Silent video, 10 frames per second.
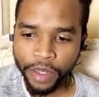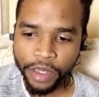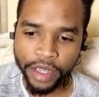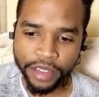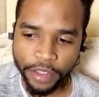
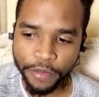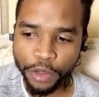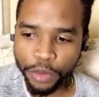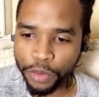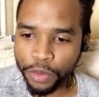yes, if
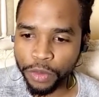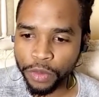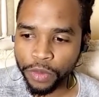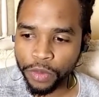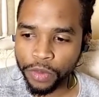you
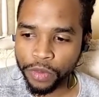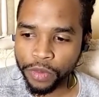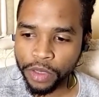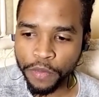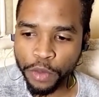
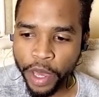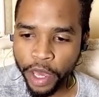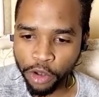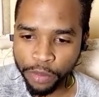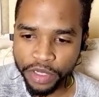
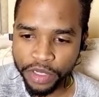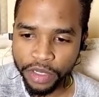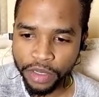helped,